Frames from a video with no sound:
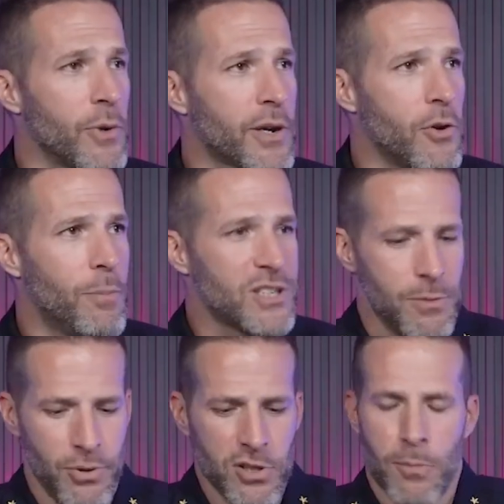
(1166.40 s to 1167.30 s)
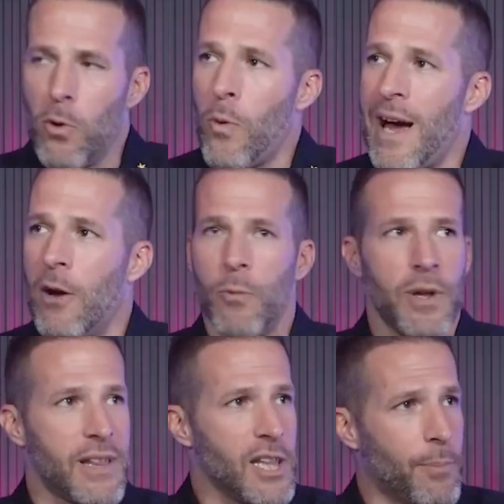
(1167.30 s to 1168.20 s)
to recruit, but to build the morale
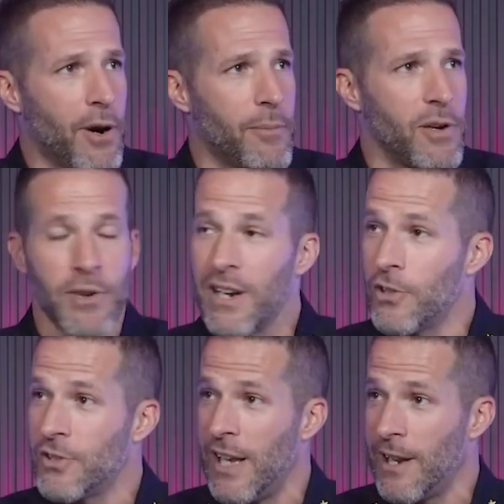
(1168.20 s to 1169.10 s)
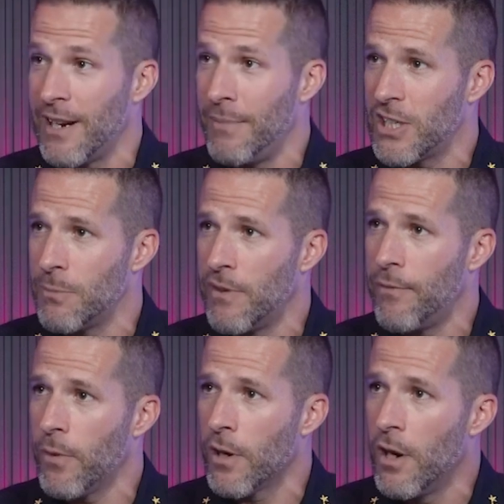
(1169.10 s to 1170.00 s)
within the department. You got to understand, like I mentioned
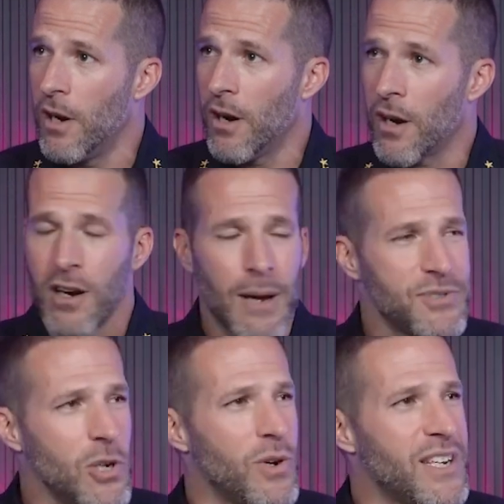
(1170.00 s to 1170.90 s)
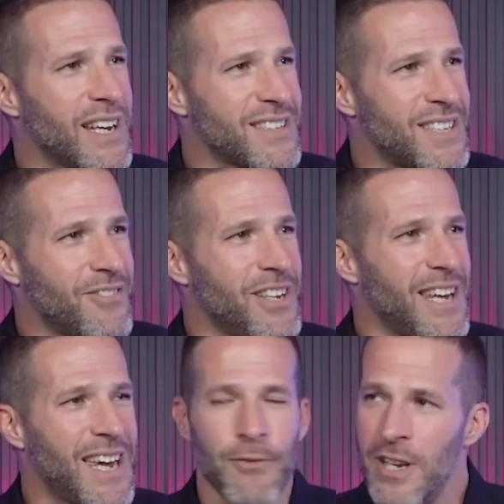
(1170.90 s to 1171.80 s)
before, our cops deal with
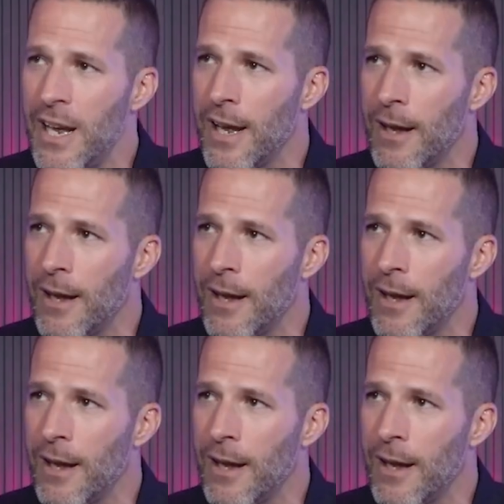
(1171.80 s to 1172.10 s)
negativity every day.